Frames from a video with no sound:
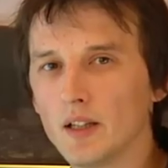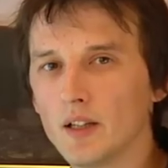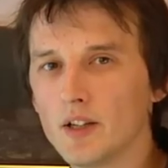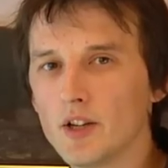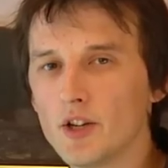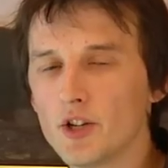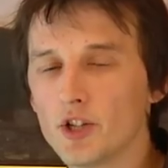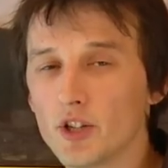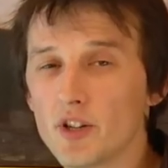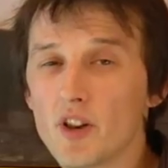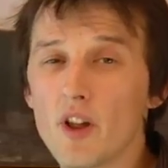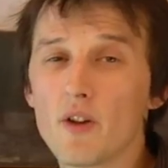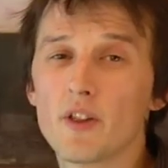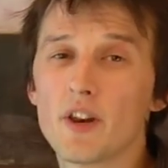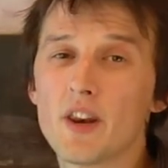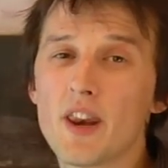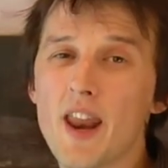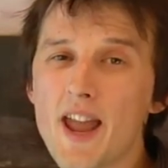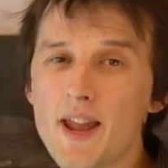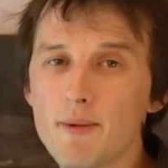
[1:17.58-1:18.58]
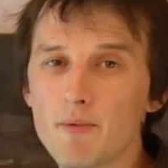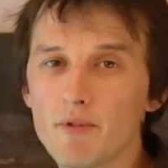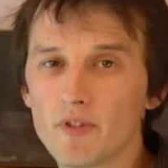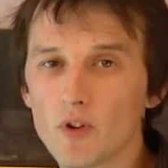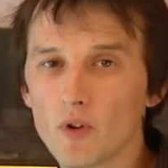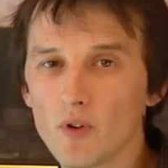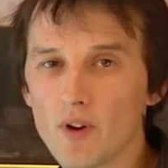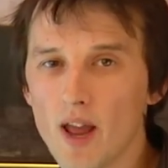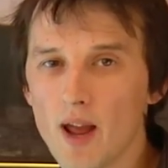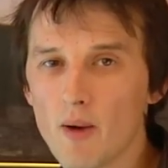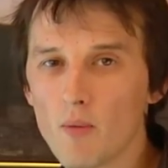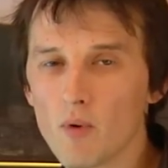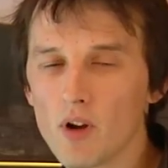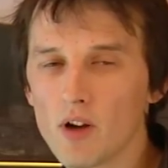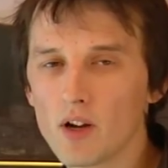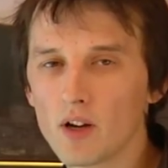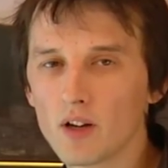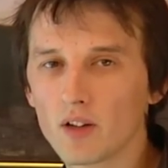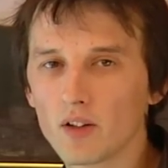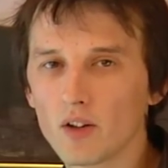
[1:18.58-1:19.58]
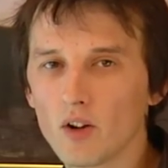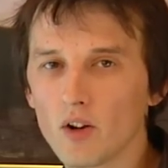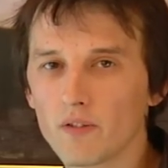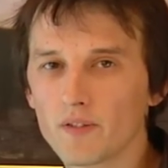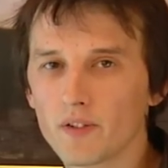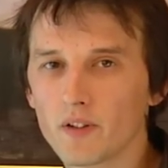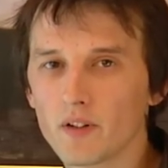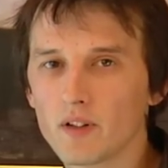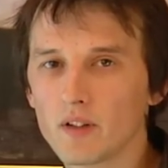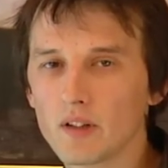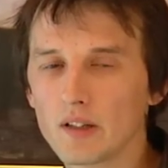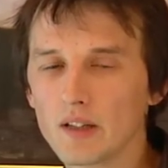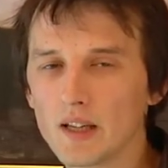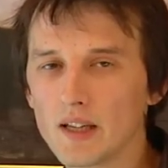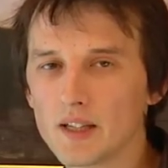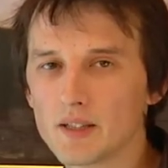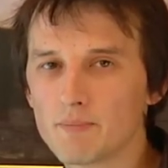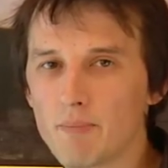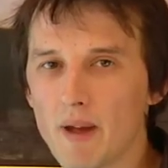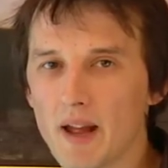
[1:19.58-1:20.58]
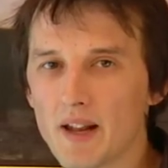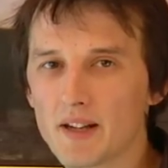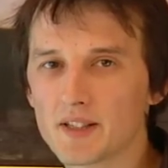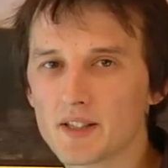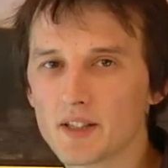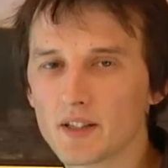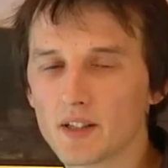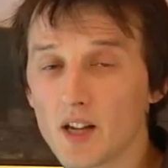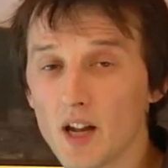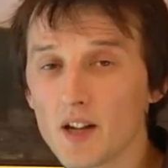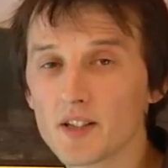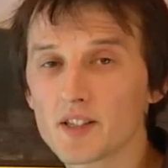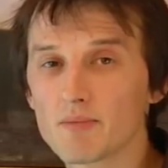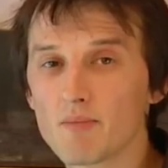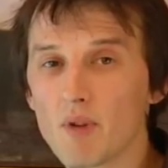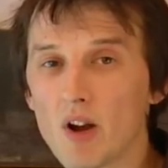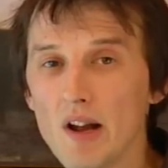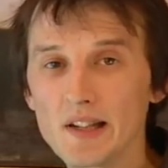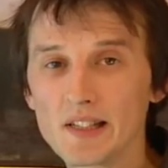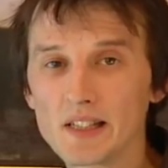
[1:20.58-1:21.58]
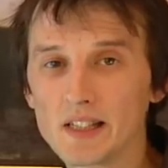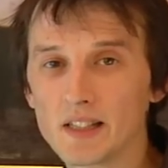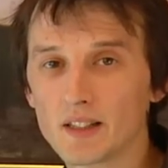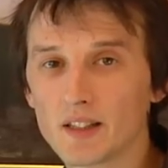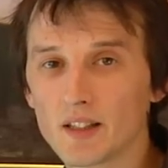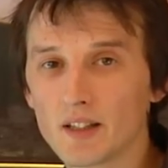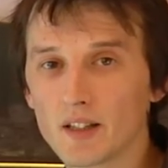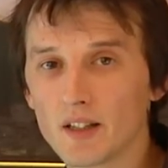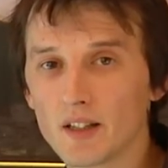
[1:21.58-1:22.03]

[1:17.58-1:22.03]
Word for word: You should know the name of your network. Often it's best to customize it.